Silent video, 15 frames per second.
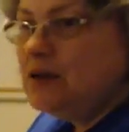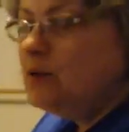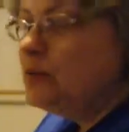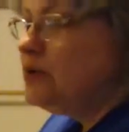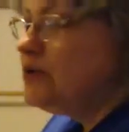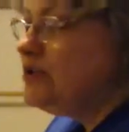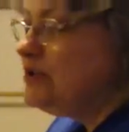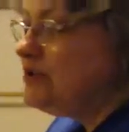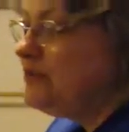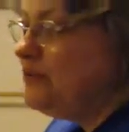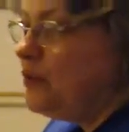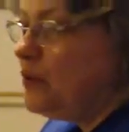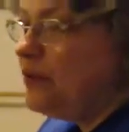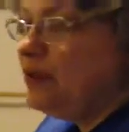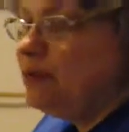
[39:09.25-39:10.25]
which is
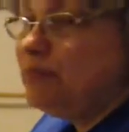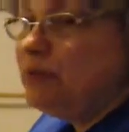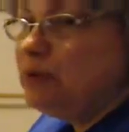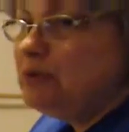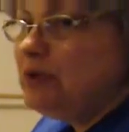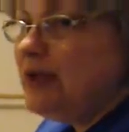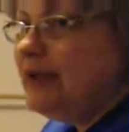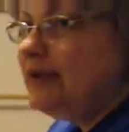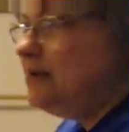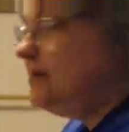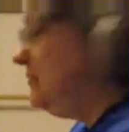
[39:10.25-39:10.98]
for the moonlight